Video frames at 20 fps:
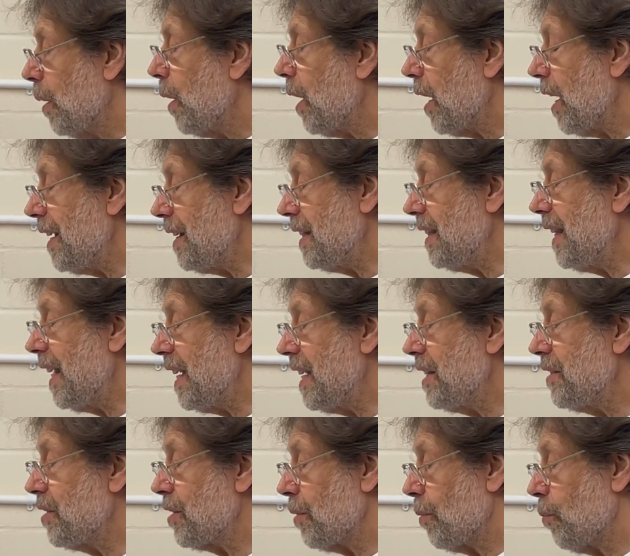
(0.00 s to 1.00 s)
It
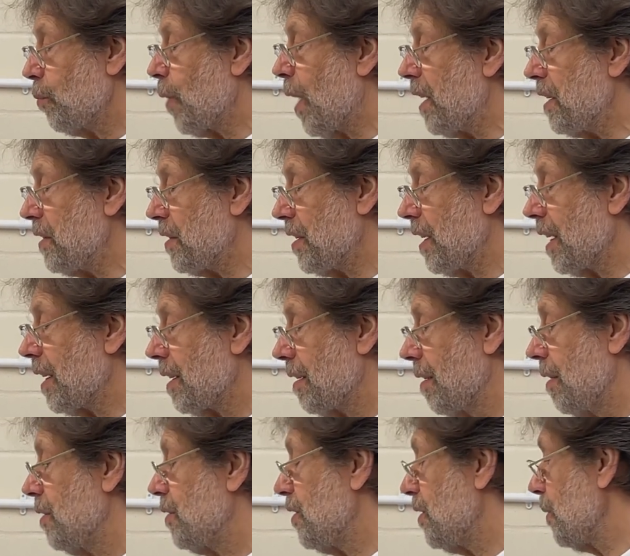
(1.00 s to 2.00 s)
needs raising
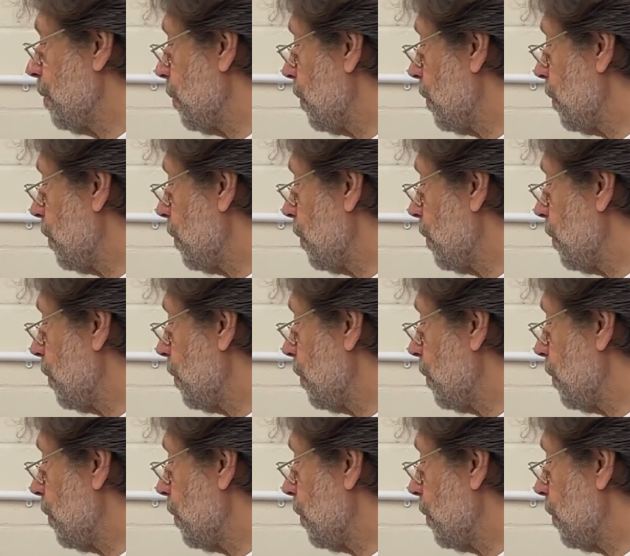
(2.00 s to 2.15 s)
to the